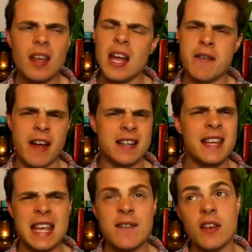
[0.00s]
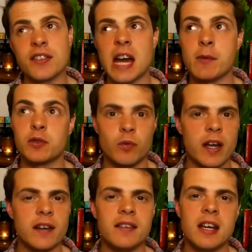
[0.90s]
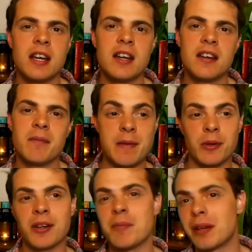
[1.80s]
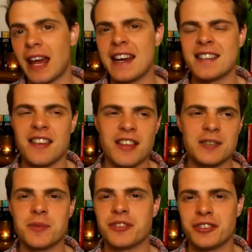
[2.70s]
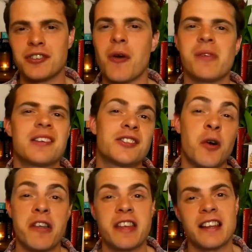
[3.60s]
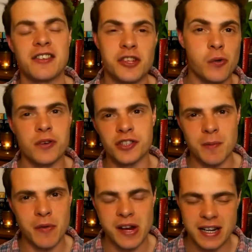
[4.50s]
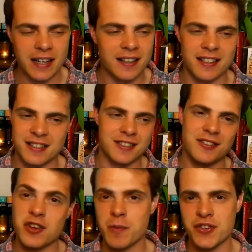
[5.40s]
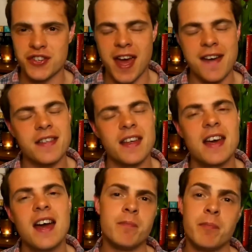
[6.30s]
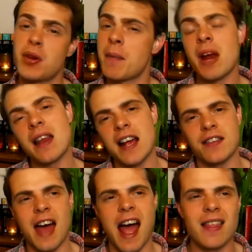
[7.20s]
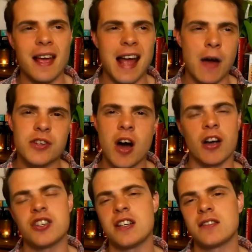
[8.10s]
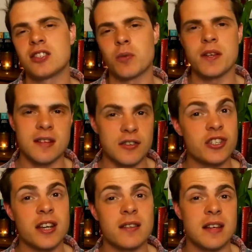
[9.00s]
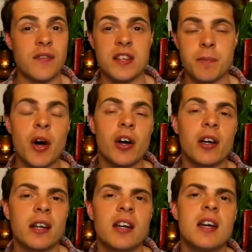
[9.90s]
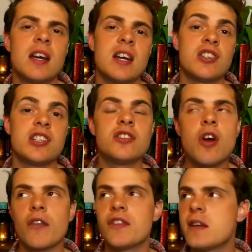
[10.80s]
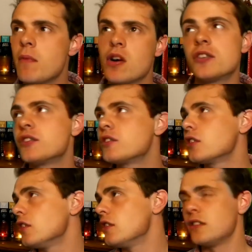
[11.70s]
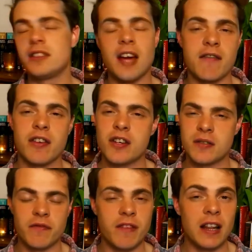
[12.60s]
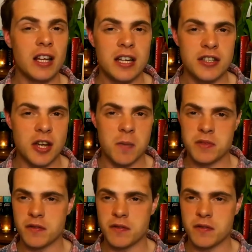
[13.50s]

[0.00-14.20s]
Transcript: In fact, I think even at the time it was written, people complained that this was not really the sort of thing that children should be reading, because too much death. But I like that. I like how dark she is and twisted she is in this book. She's not the most diverse villain in terms